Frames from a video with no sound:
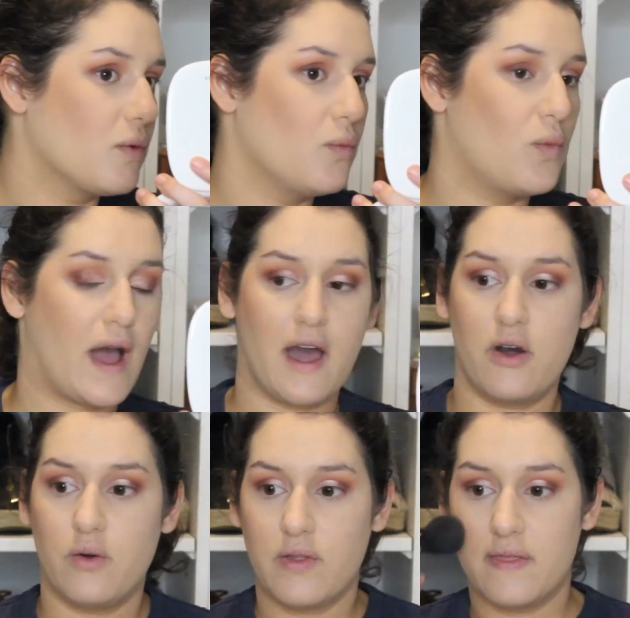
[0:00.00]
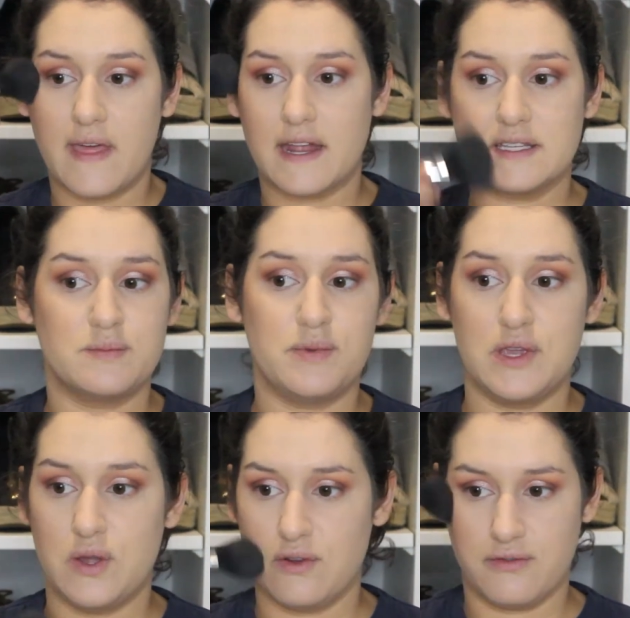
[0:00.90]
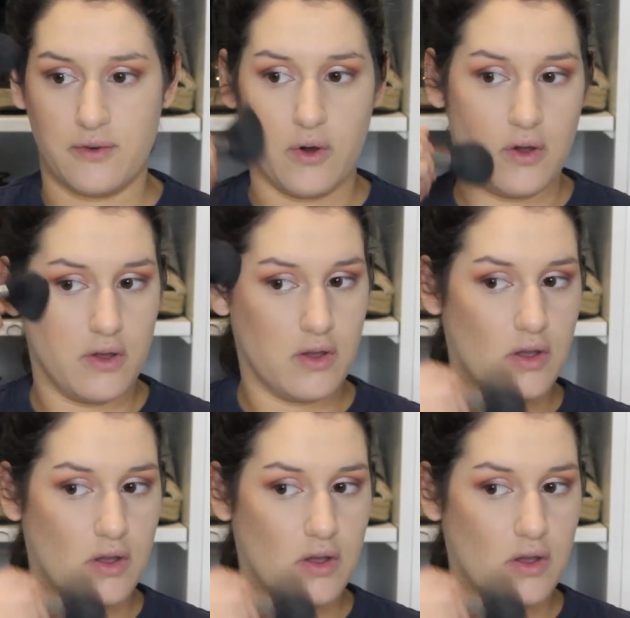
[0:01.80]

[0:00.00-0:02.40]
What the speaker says: Wow. That is beautiful.